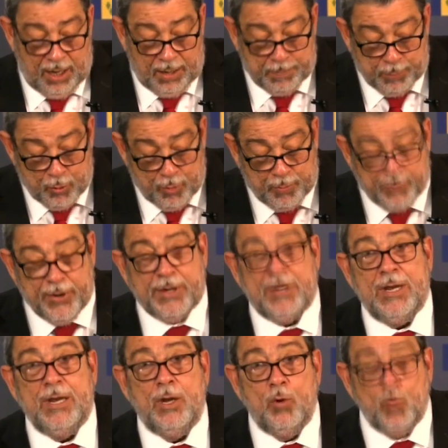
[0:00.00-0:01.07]

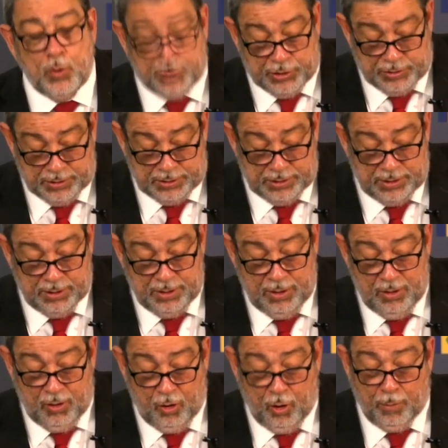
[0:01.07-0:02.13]
appropriately loosened
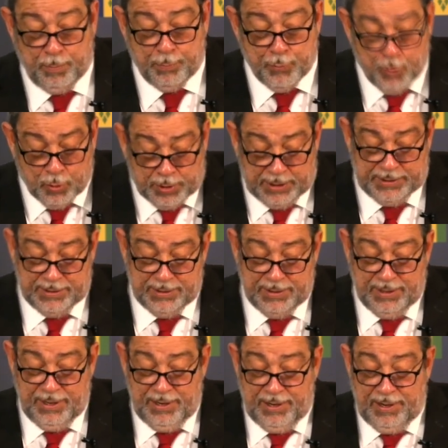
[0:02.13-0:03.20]
or broken
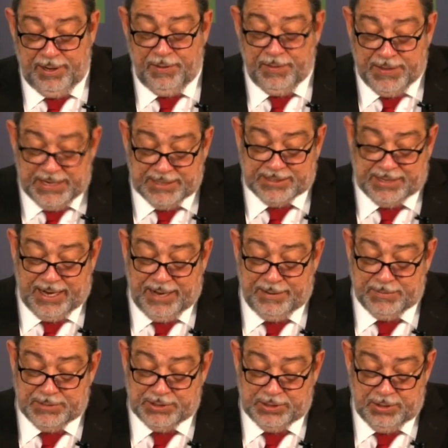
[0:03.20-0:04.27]
in these
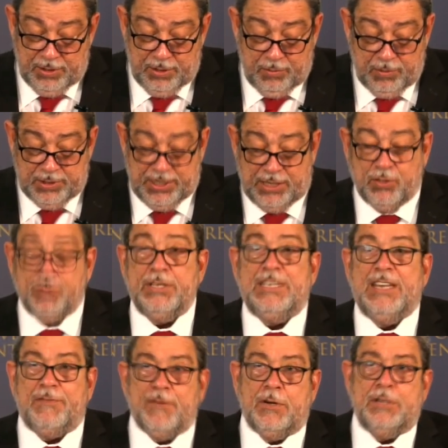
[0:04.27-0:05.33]
times, which are so
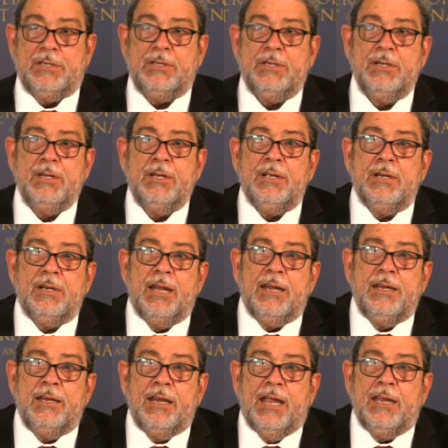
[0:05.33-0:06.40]
different
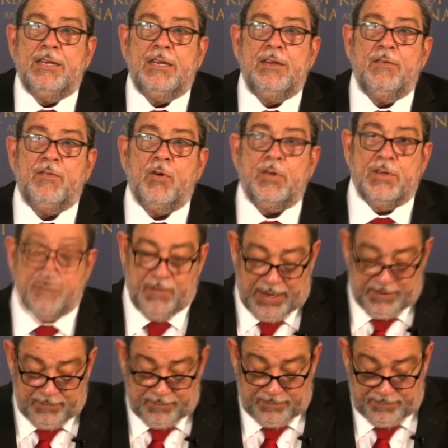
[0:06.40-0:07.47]
than in
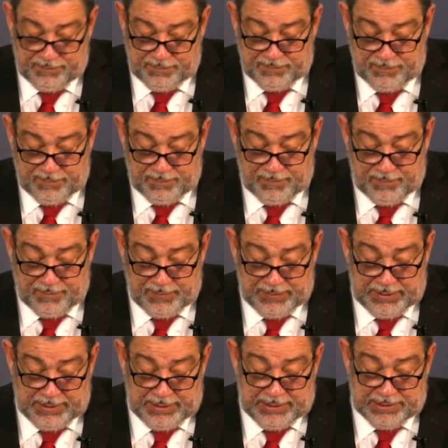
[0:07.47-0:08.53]
1945.
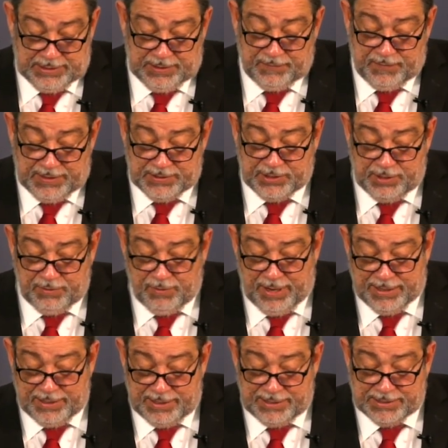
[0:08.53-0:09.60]
St. Vincent
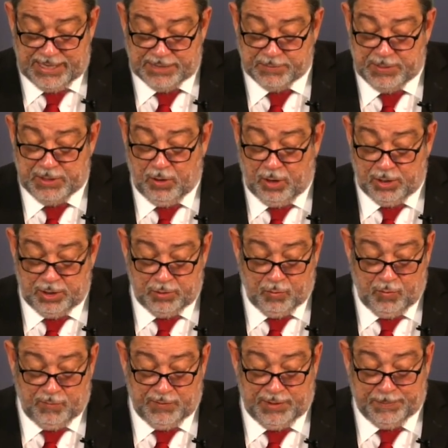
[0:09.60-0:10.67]
Grenadines has been honored
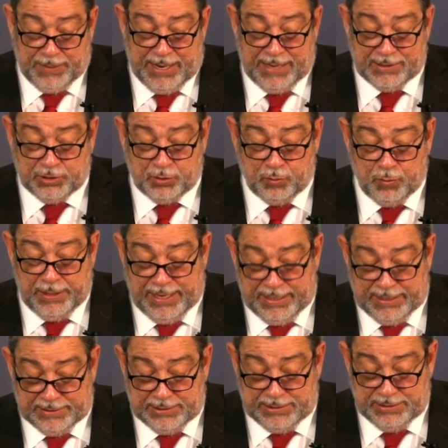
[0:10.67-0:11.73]
over the past 2
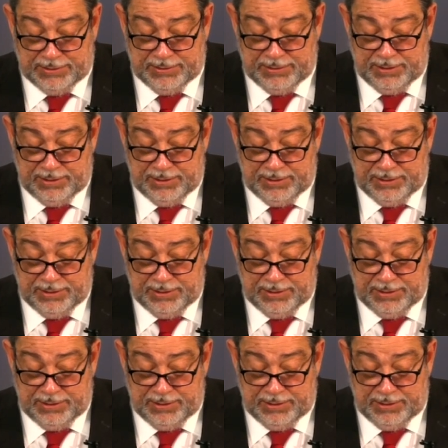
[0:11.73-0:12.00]
years